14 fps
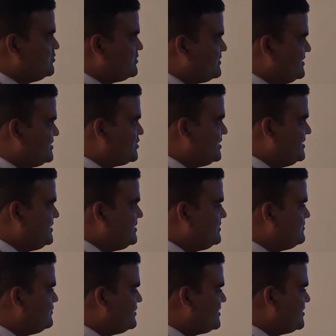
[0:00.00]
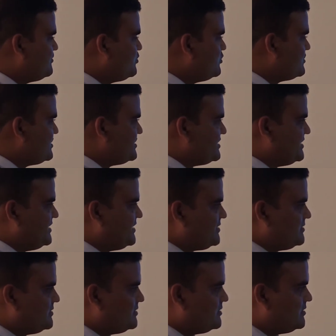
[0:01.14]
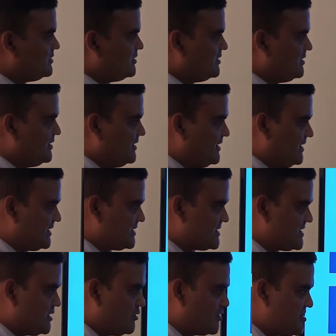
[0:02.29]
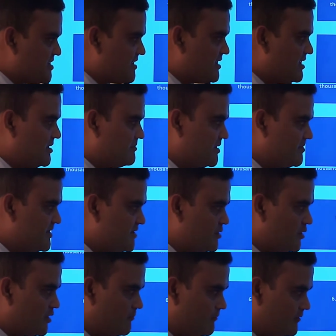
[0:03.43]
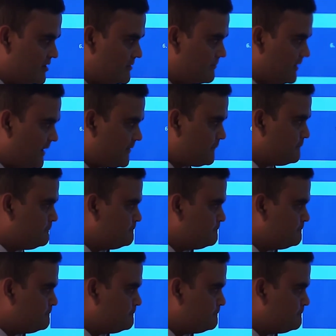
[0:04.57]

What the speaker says: Gradually, we can put it here, extraordinarily vivid or very vague,